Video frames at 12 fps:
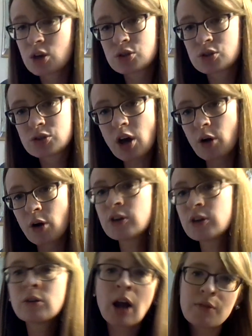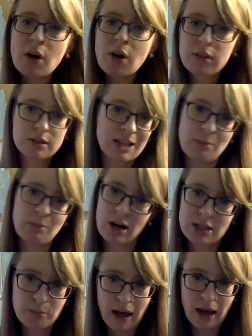So if you don't have all the same
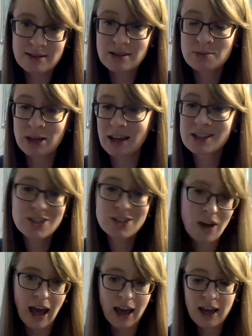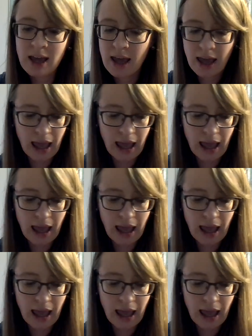art supplies as me, it's okay.